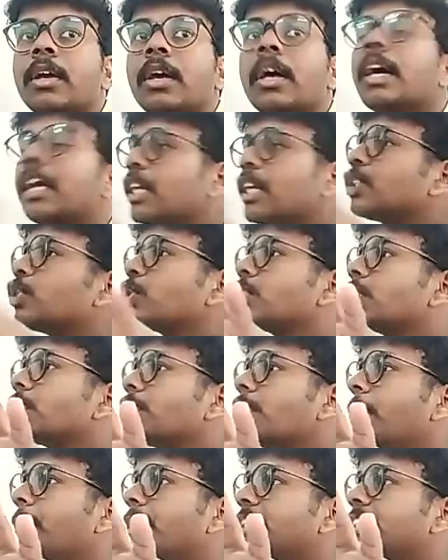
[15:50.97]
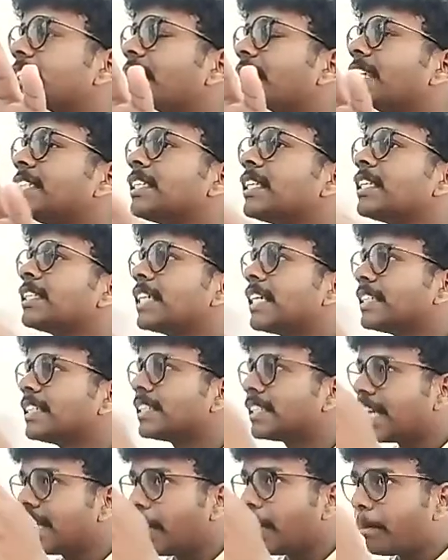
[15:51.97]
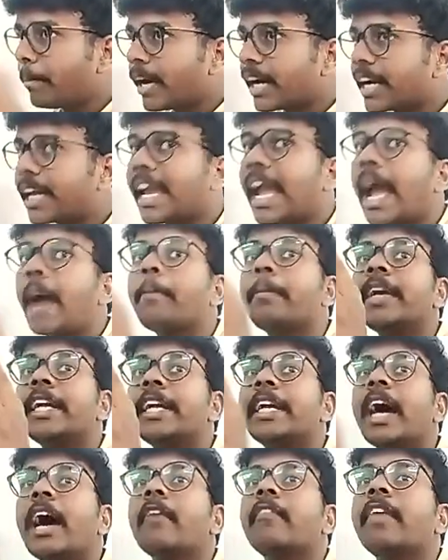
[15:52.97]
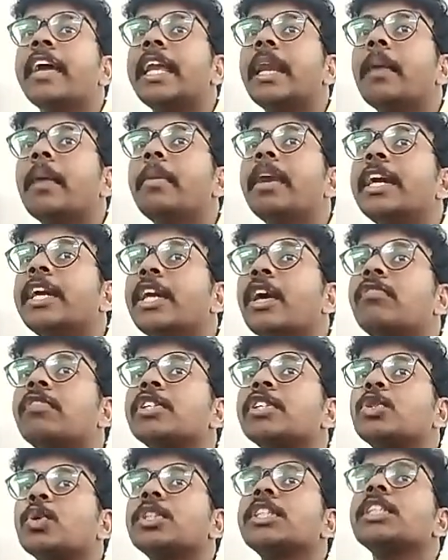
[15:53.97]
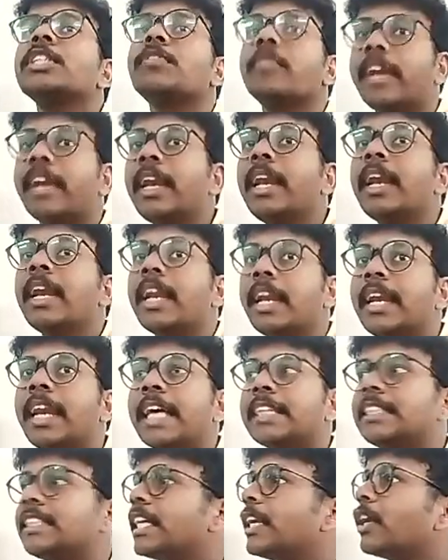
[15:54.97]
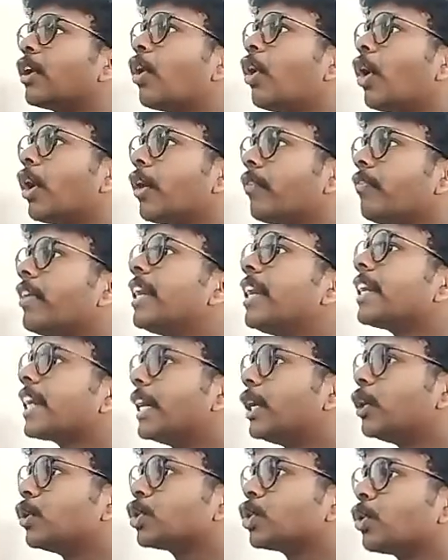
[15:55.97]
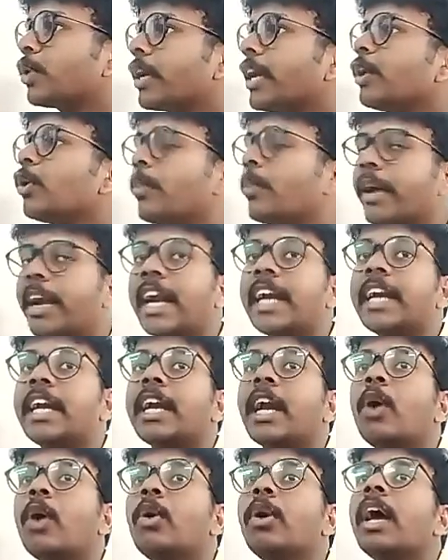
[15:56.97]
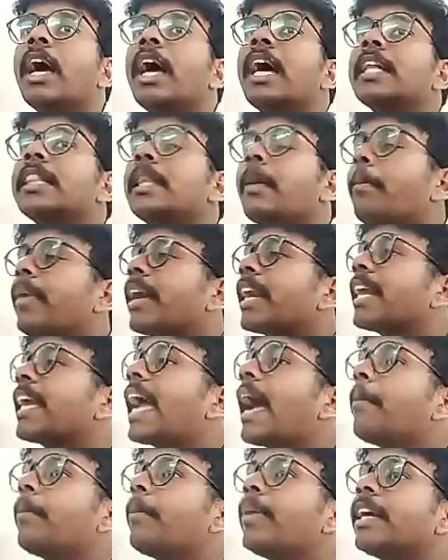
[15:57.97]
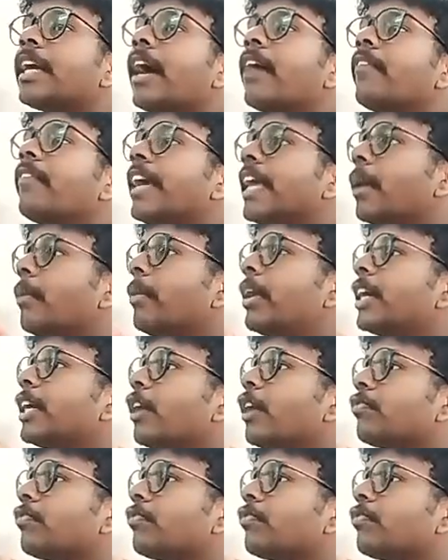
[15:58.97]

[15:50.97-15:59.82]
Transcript: Resources will be scarce in the sense that the per capita availability of resources will lessen or will reduce. Okay, you may write it down. The per capita availability of